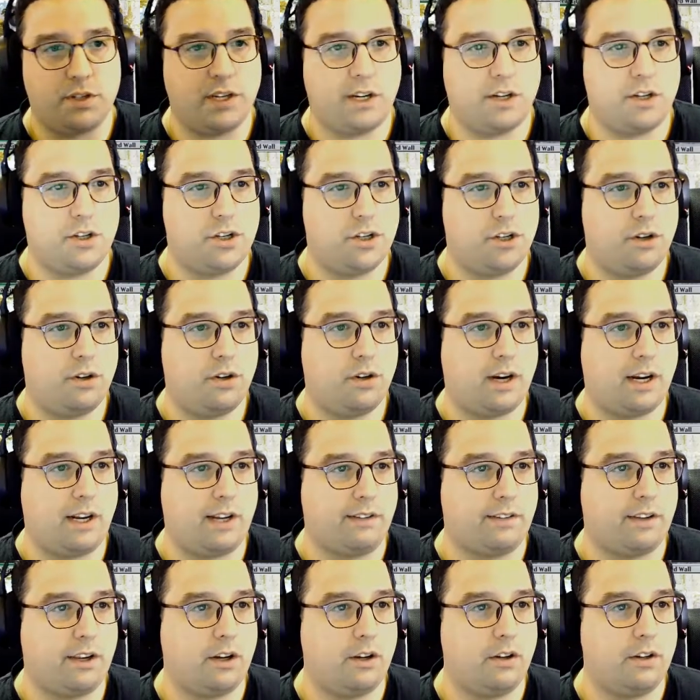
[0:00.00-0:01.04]
sure. I guess
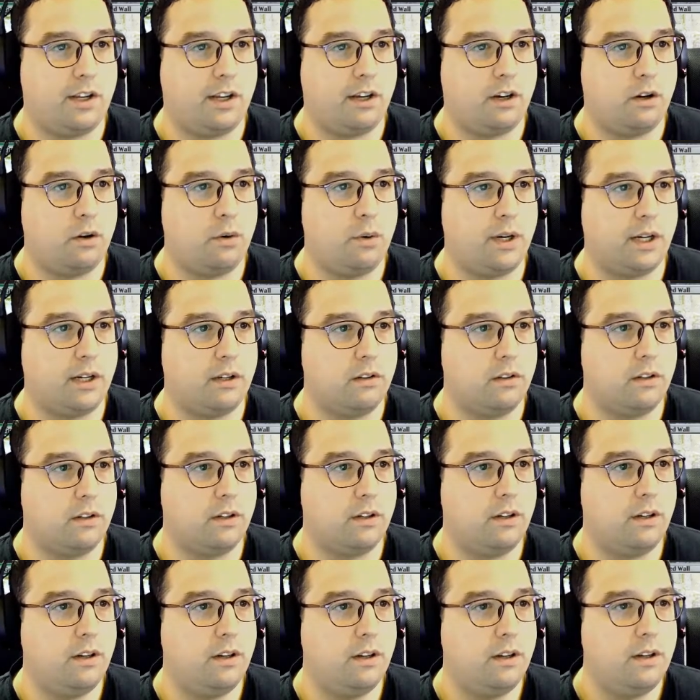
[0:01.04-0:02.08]
I could take a quick look.